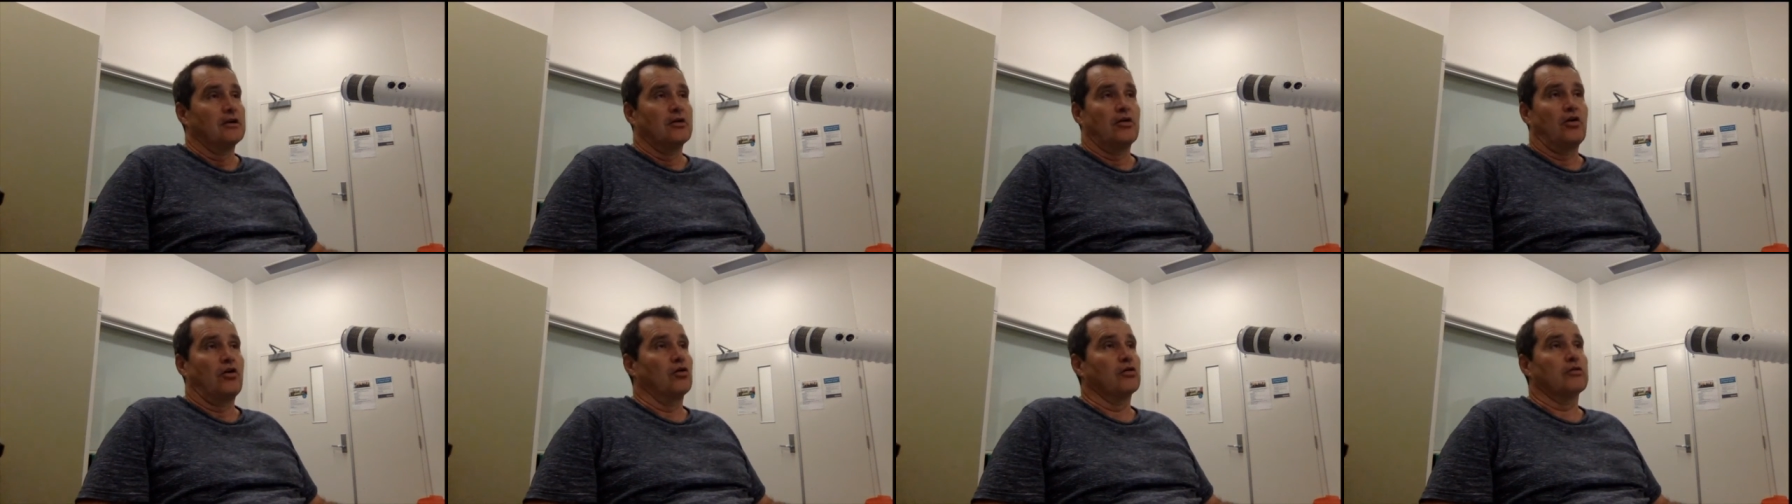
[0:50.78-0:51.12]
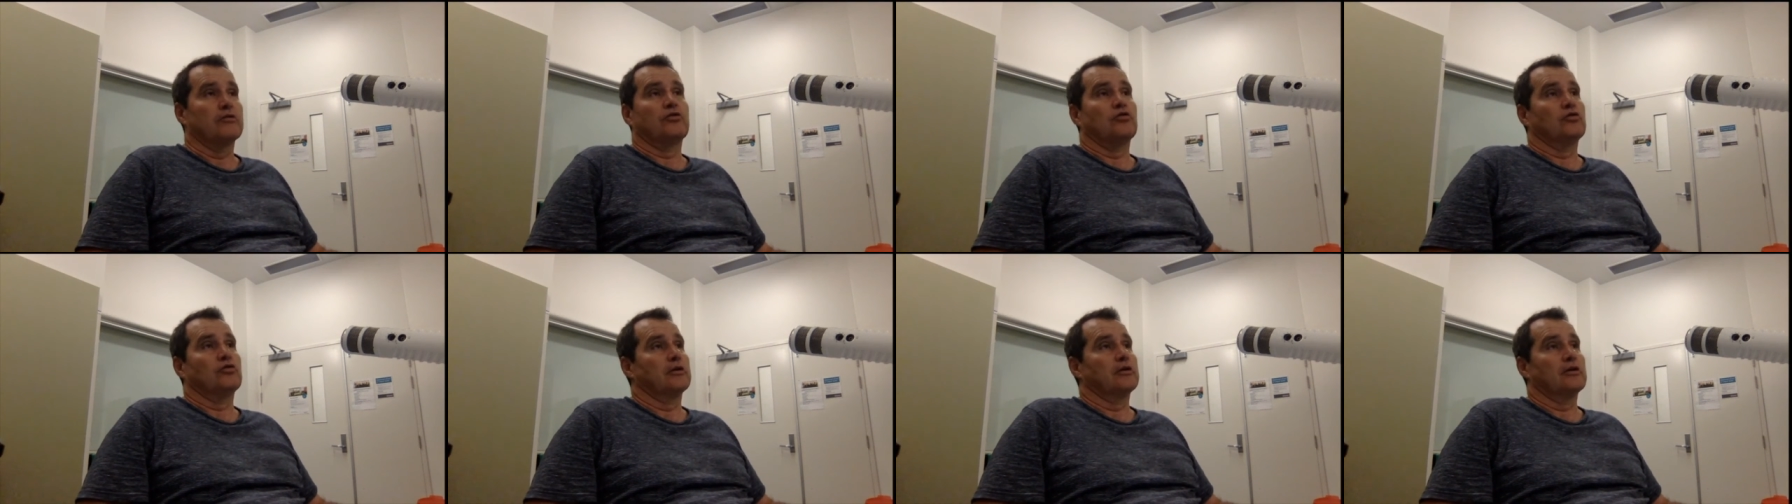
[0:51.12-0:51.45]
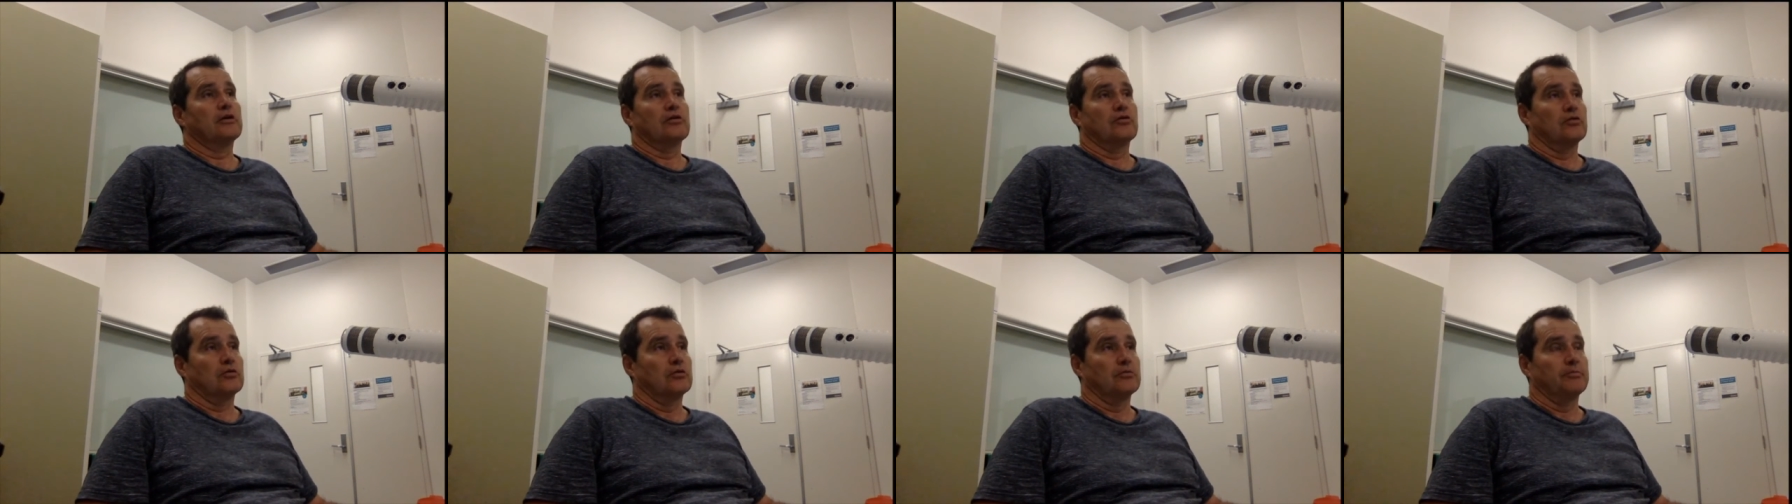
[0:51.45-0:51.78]
olive
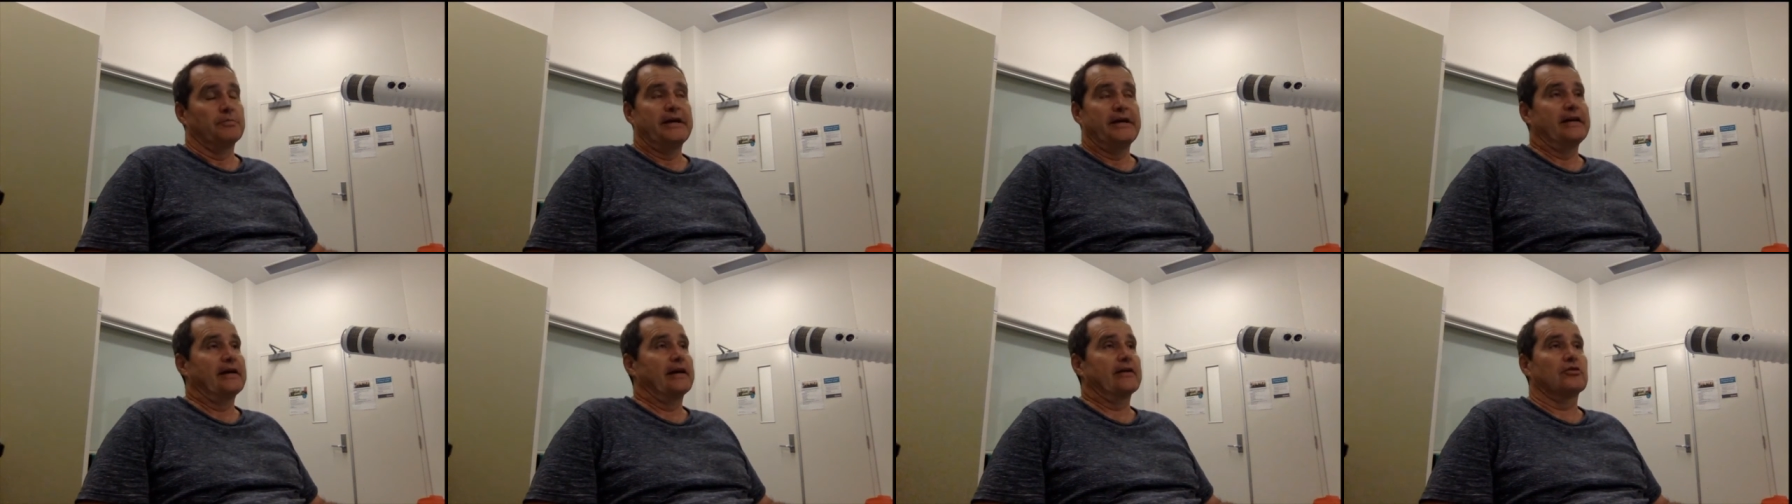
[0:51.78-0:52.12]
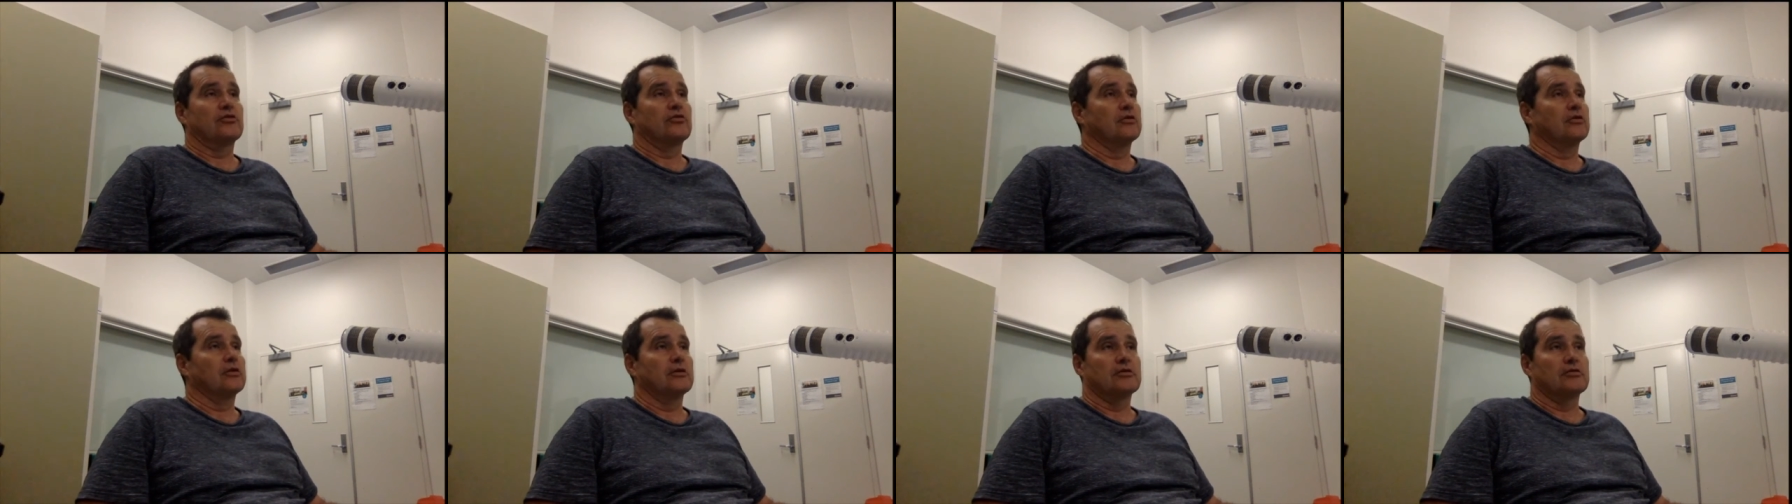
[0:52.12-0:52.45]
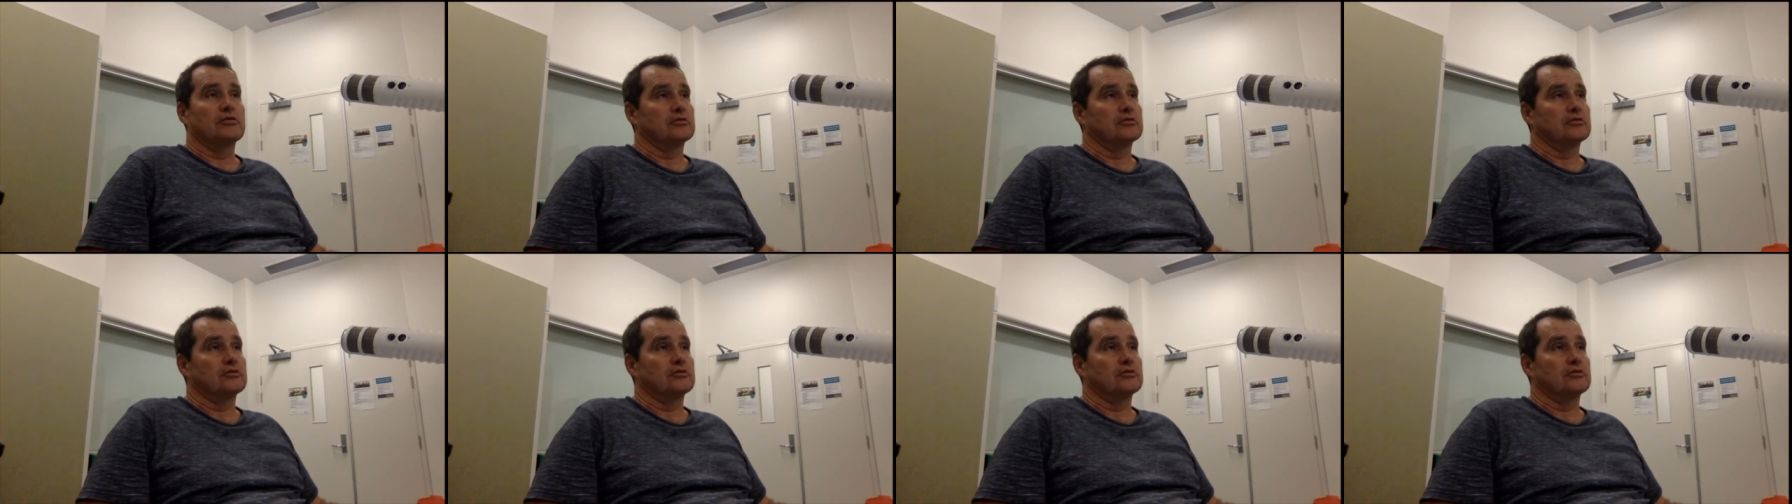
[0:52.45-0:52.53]
oil or peanut oil